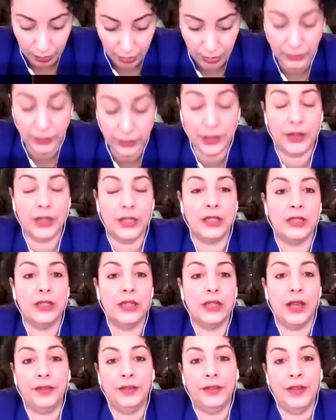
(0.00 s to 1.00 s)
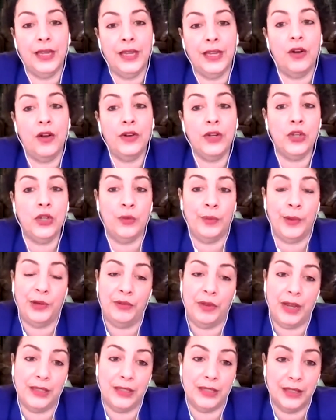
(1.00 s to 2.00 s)
There is nothing on human
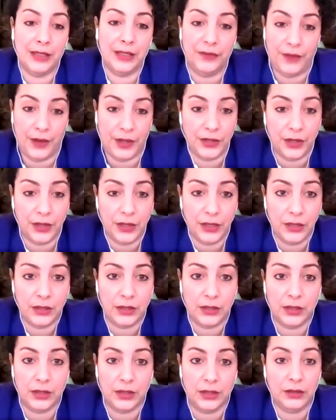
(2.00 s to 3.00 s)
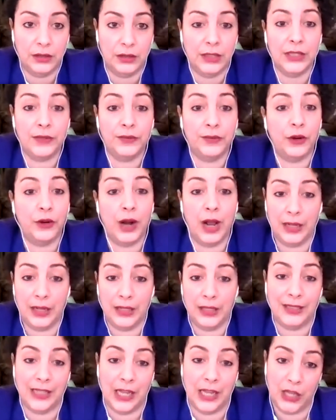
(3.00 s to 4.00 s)
rights defenders. This for
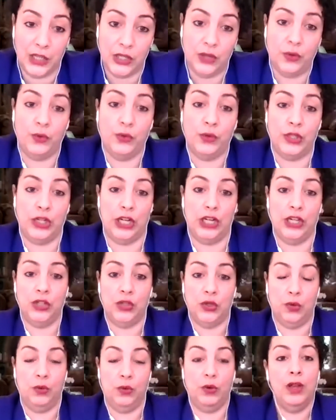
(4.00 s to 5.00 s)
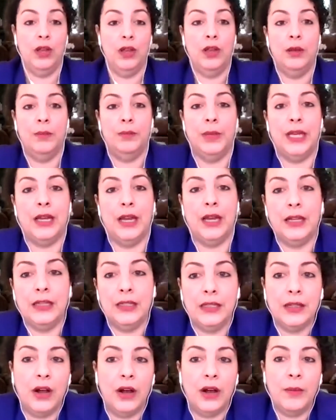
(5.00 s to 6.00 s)
us is a huge issue, because
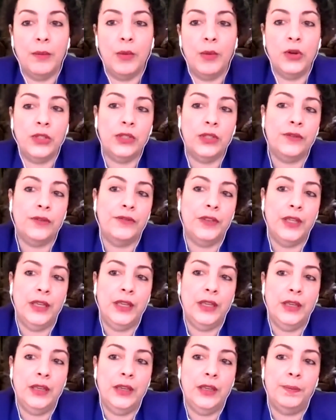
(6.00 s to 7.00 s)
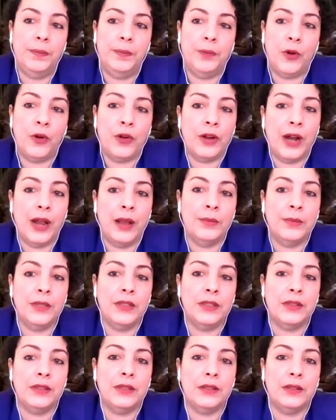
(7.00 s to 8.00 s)
most of the
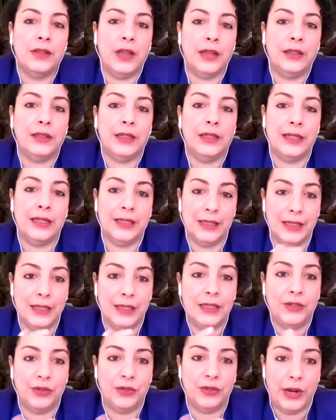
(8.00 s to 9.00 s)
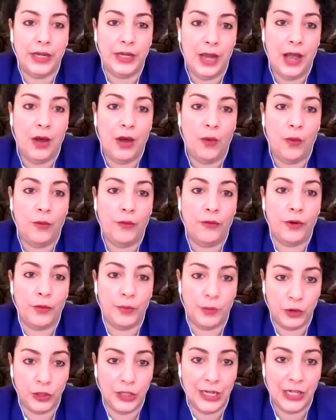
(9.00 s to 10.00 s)
programs that exist right now for
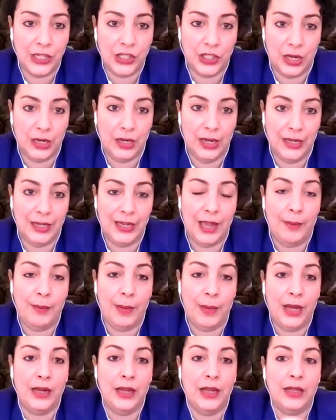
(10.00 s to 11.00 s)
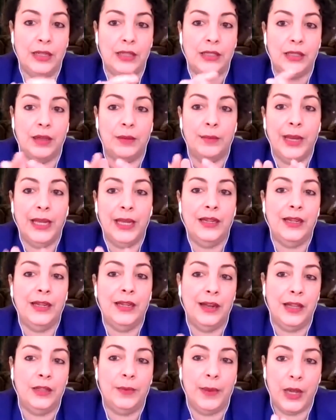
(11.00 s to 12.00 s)
protection in Yemen is mainly
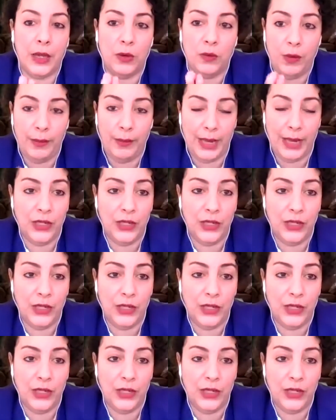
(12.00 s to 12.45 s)
led by Women